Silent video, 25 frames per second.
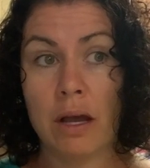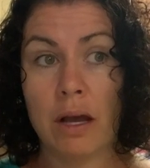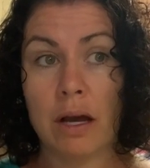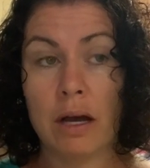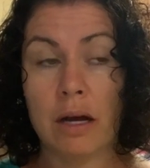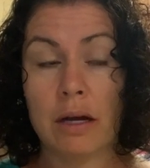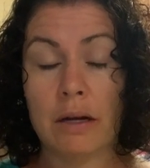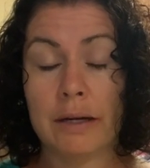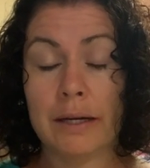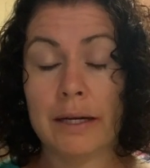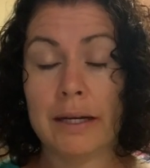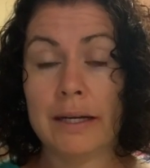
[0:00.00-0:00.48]

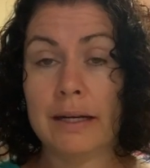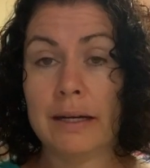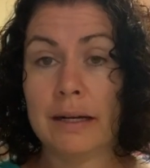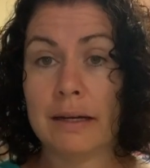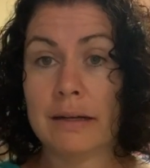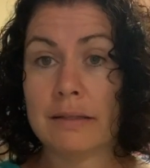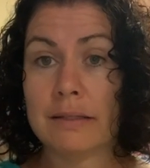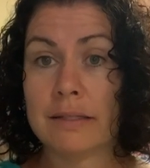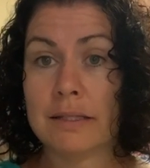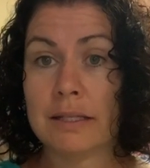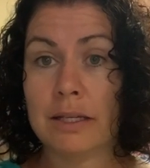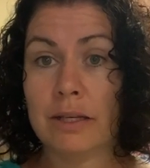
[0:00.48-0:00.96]
All right,
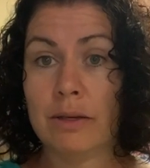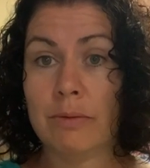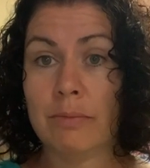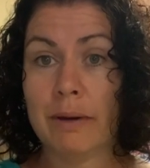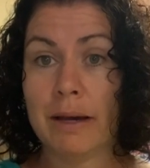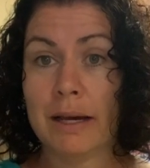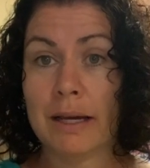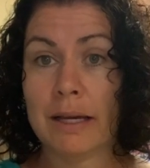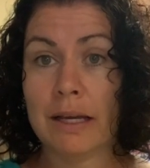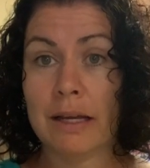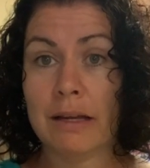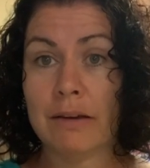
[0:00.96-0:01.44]
I'll see you
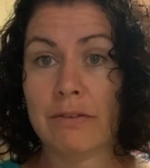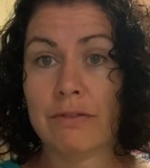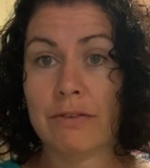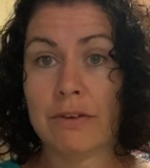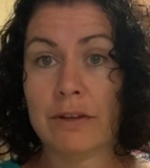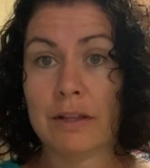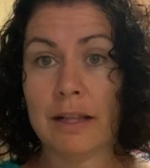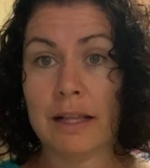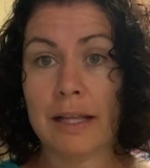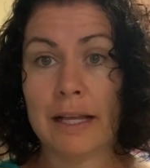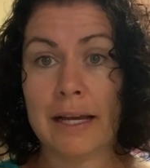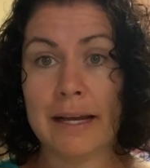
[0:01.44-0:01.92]
back here
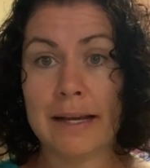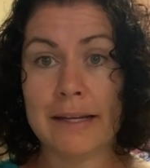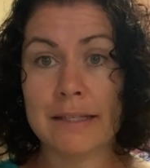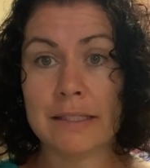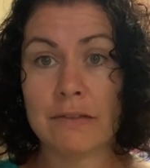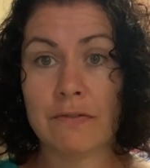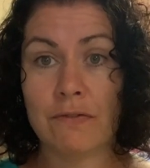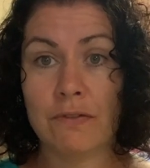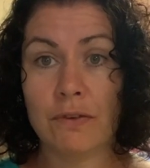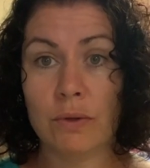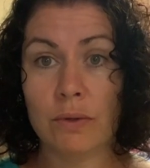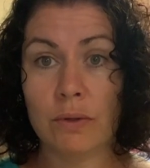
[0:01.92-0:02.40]
for the
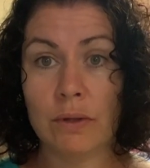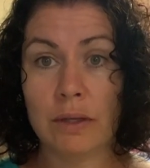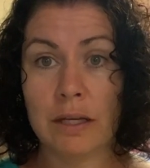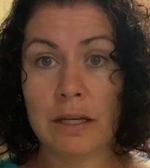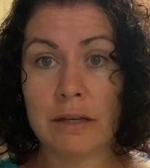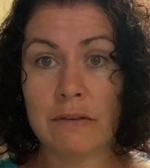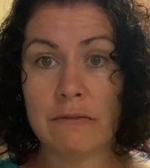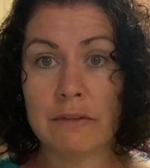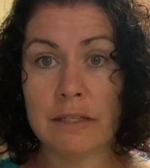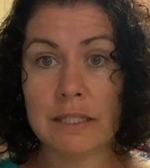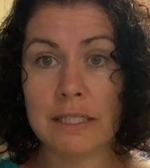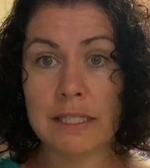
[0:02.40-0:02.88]
last fueling
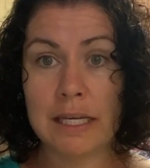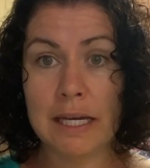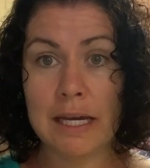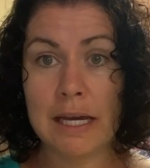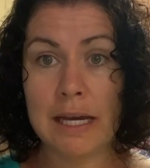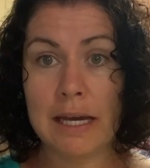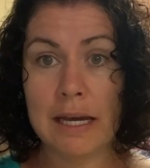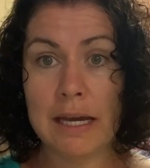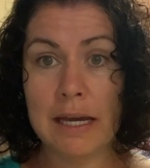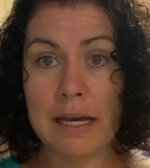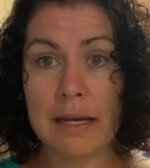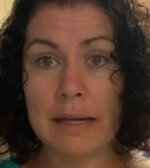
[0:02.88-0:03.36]
of the
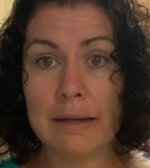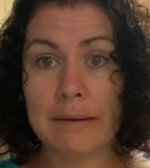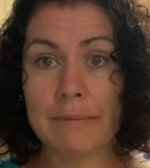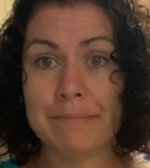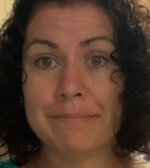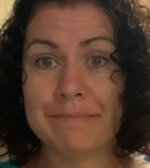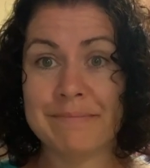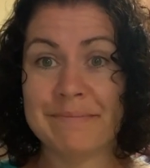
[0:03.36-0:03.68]
day.